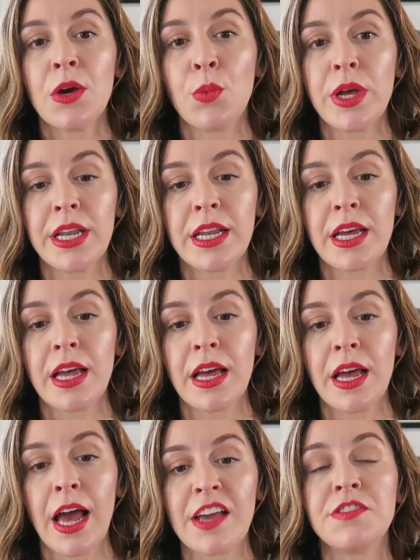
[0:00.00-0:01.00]
when
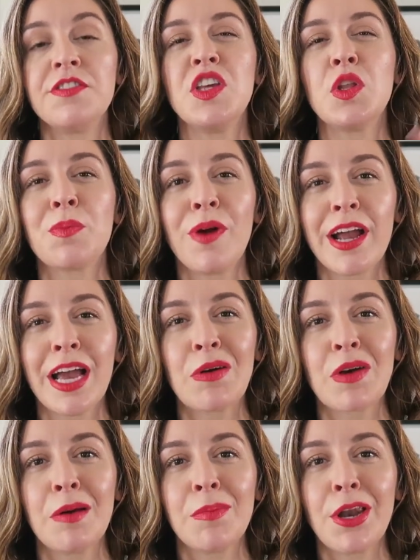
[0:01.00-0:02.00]
uh, I feel a
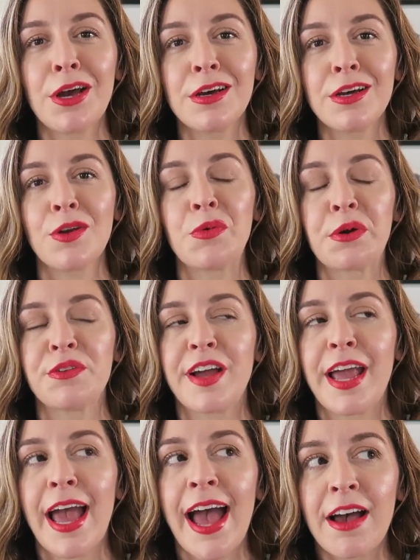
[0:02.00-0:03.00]
breakout coming on or if
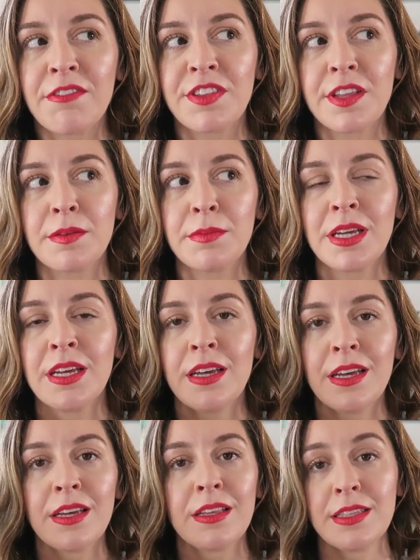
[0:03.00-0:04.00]
I have them
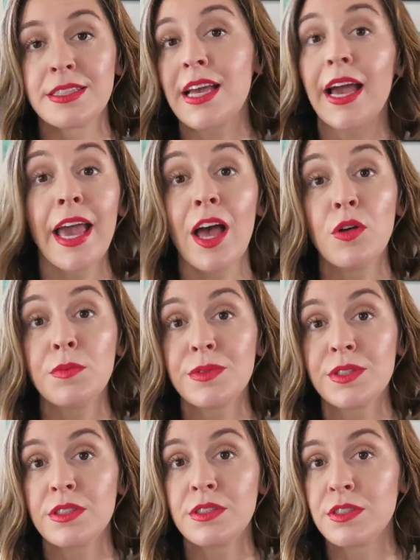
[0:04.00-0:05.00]
this guy
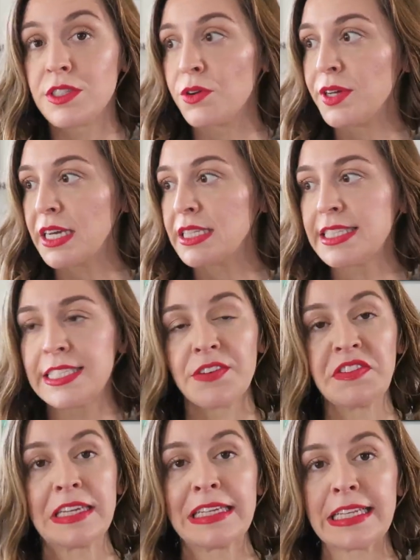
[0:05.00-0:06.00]
helps. So yes,
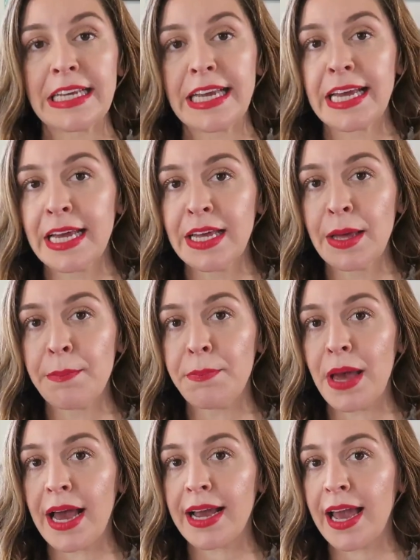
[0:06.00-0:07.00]
definitely
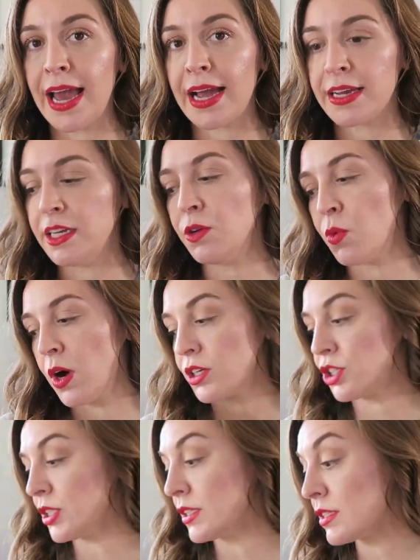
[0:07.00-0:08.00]
back acne
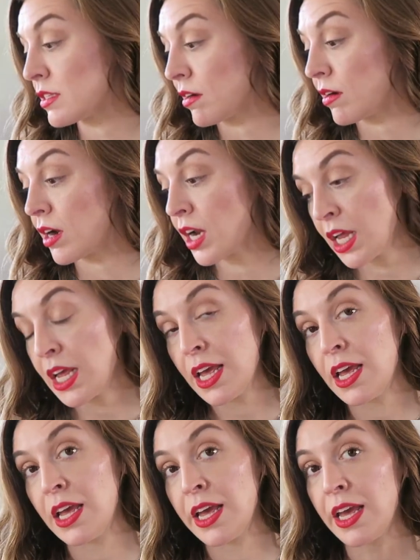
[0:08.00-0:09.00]
washes are
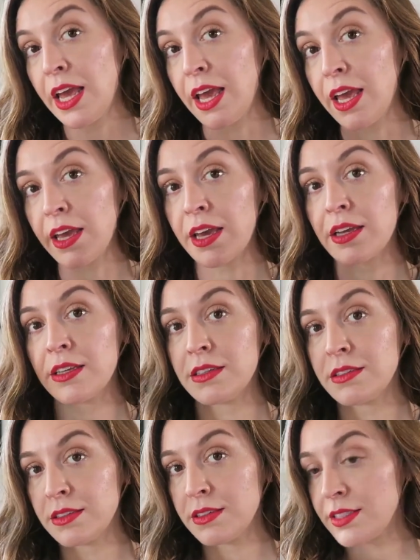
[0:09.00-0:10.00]
a
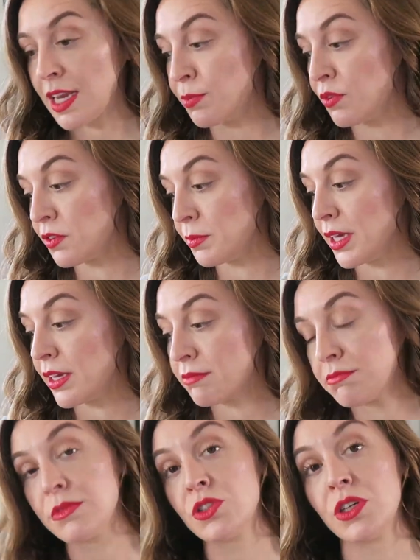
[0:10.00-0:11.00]
staple for
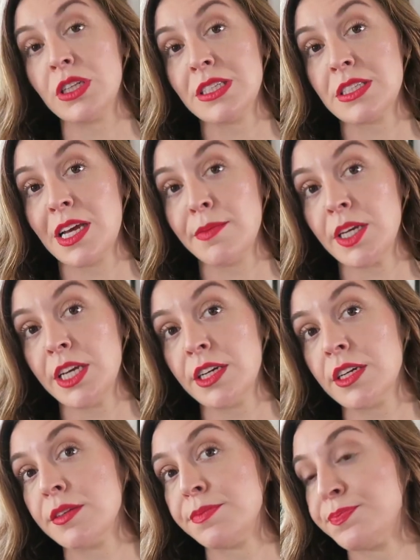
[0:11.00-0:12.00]
me during this time of
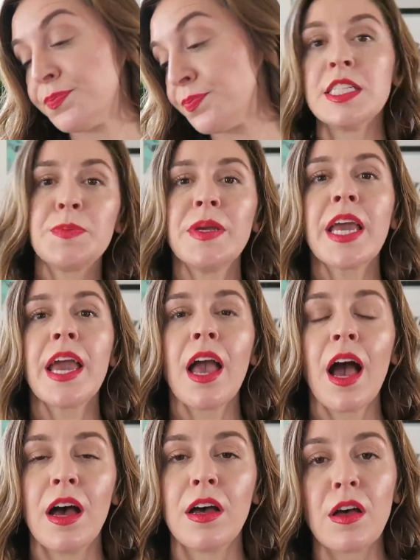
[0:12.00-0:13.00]
year.
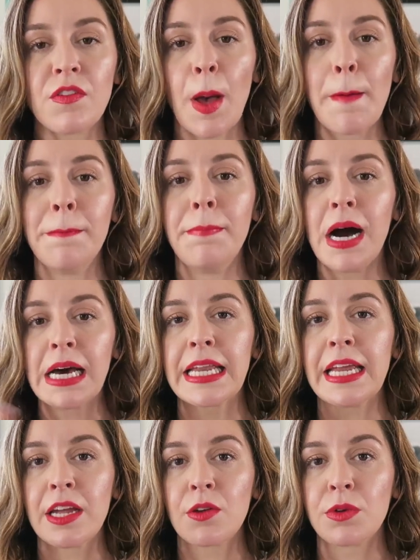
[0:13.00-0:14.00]
Speaking of
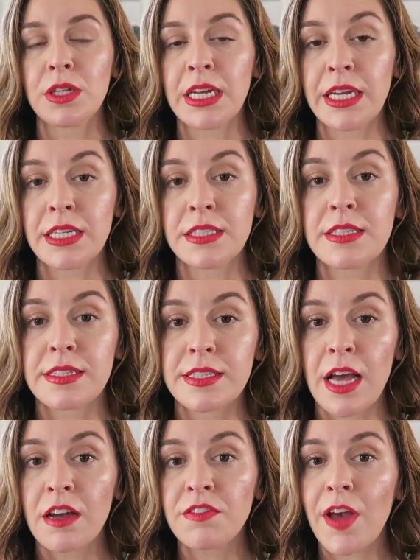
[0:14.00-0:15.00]
body related
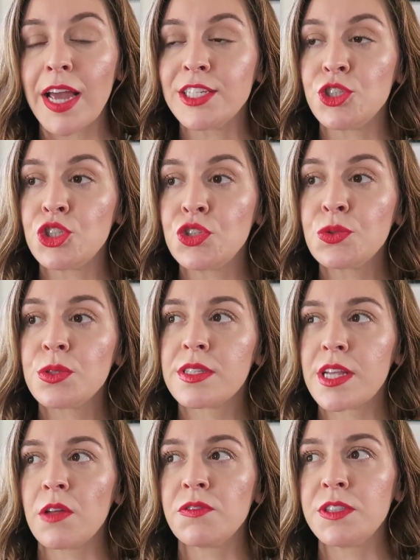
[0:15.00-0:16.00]
stuff, I do
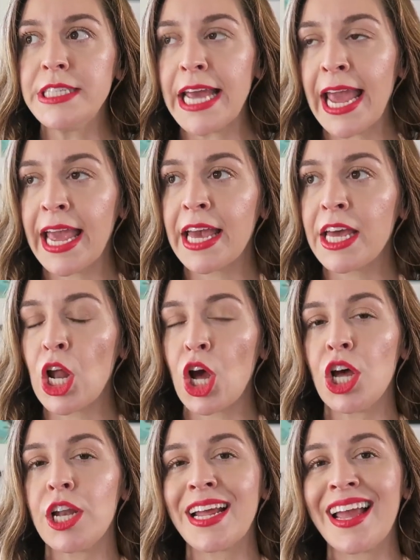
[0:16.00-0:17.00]
self tan
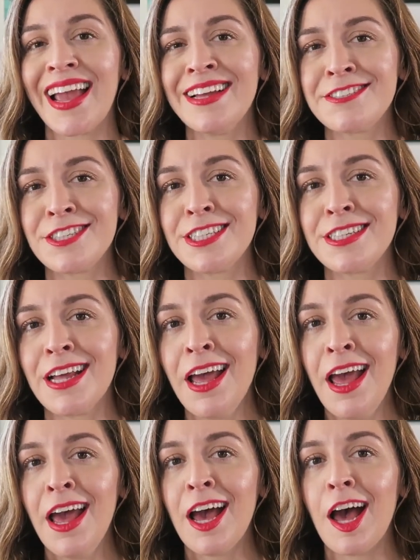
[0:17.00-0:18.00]
on occasion.
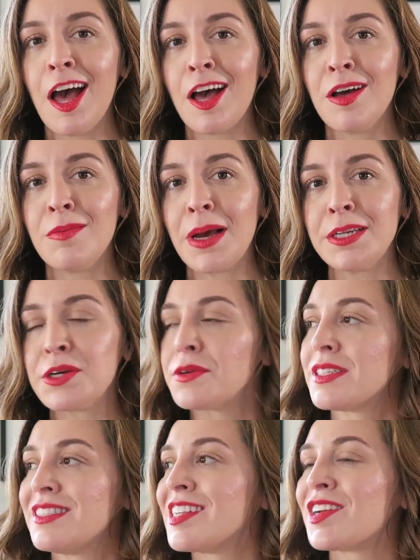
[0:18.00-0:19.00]
Um, I
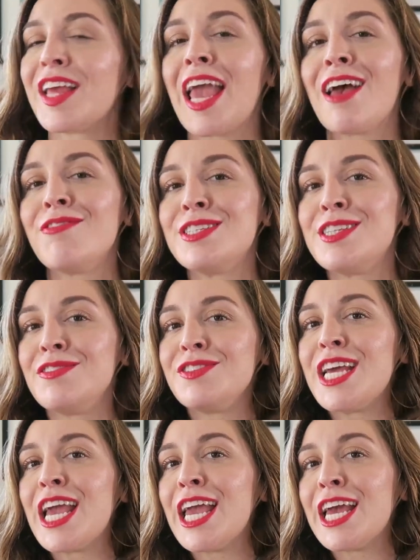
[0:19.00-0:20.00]
don't necessarily have a
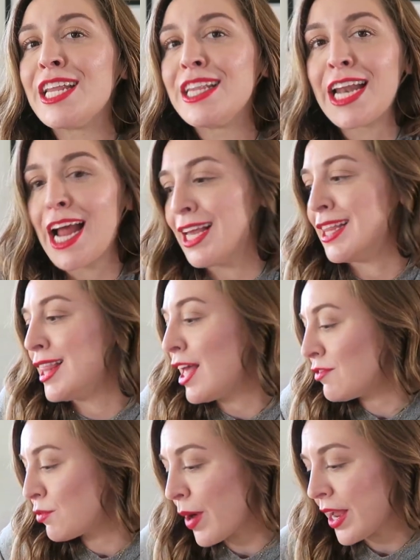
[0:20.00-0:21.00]
self tan that I
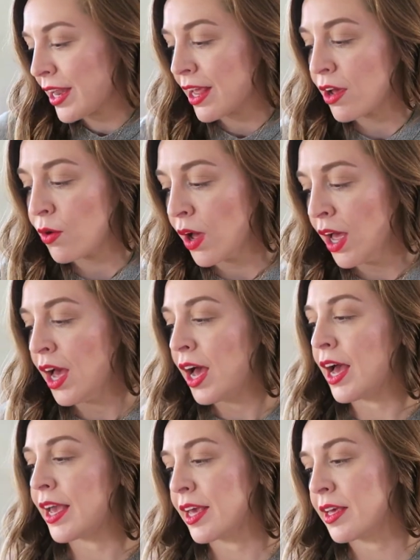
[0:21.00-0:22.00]
love right now.
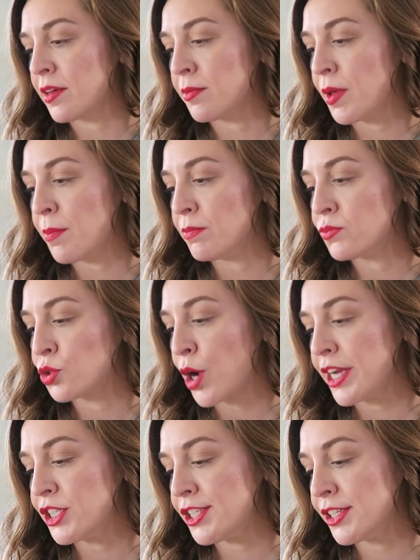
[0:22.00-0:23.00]
I am
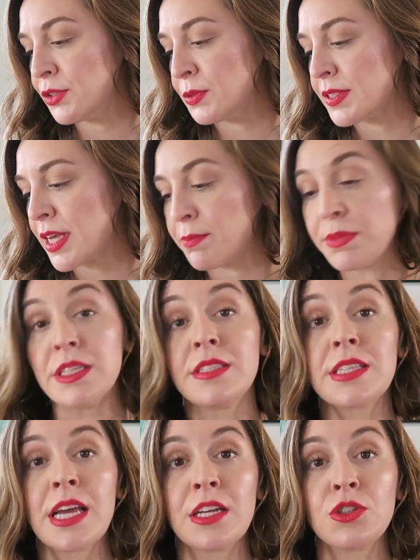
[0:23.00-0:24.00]
trying to use up the
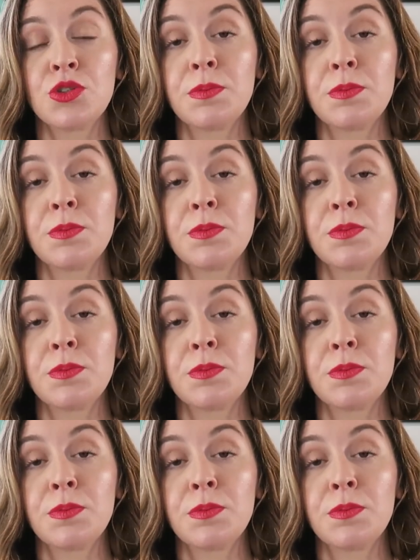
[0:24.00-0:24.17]
St.